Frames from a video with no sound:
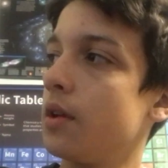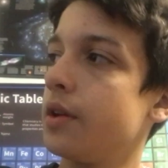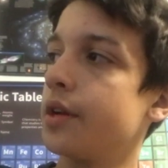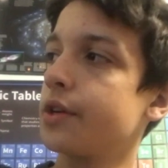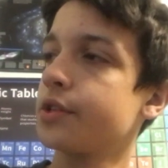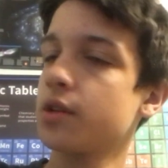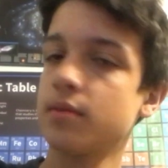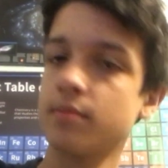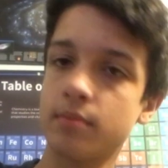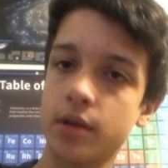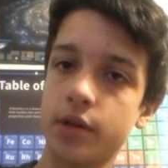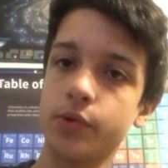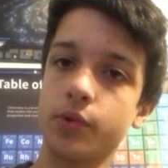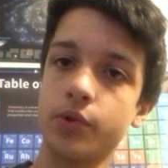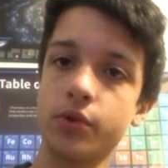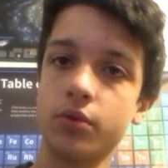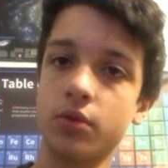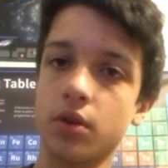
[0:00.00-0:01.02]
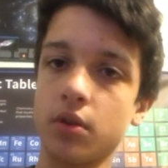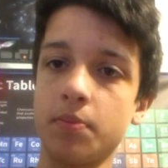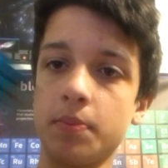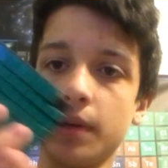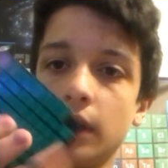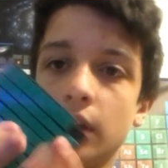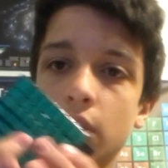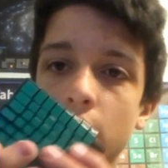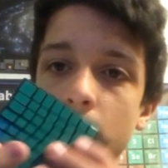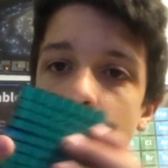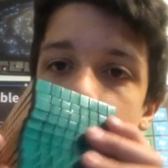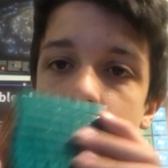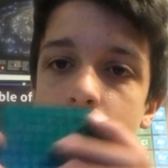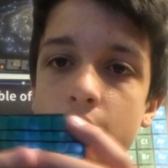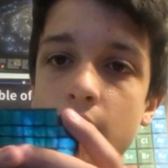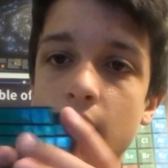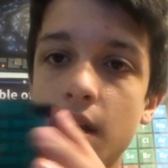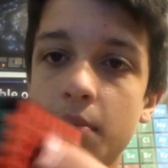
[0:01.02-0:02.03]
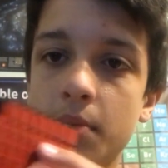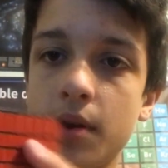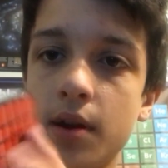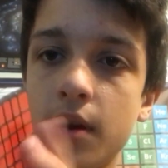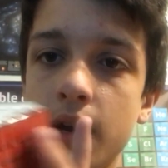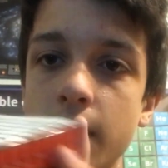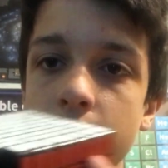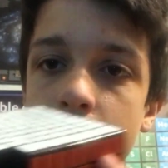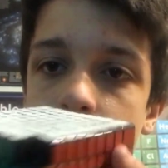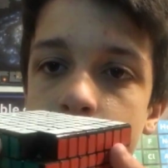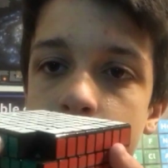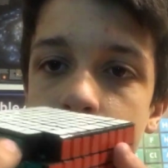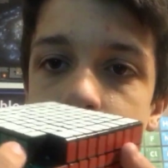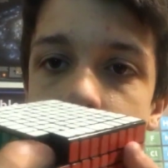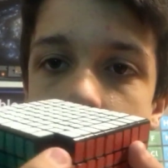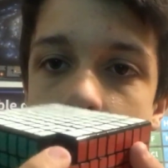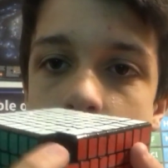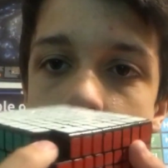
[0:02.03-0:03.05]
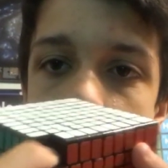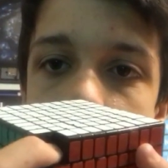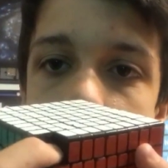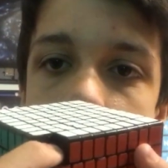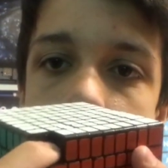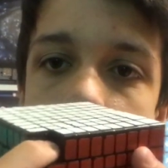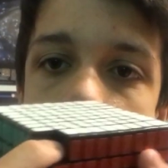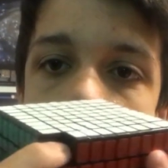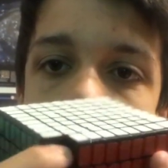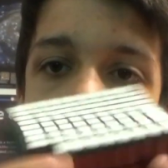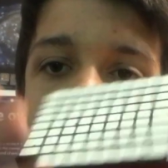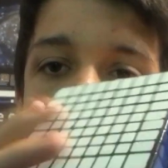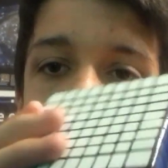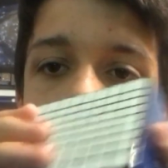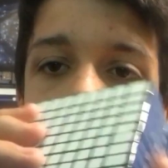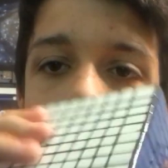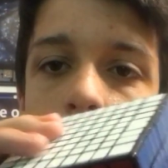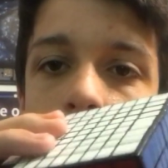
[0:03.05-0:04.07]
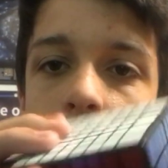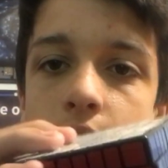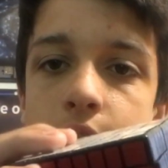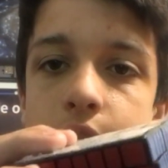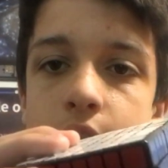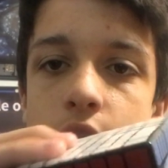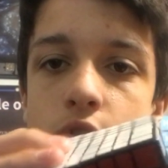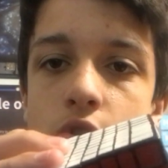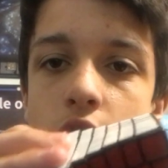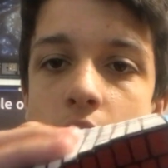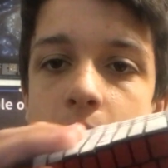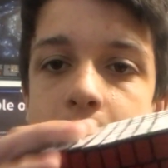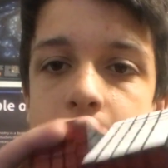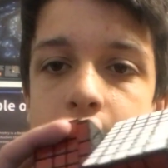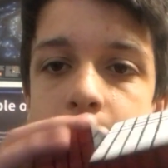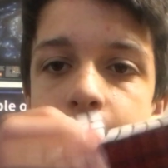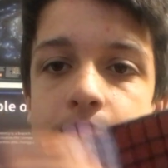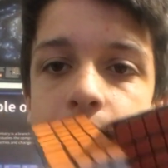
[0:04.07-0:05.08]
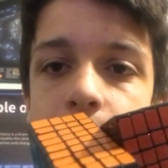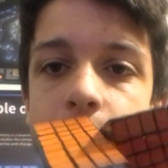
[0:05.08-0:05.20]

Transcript: Next up, might as well do another big cube. This is the 9x9. It's missing a corner because I dropped it.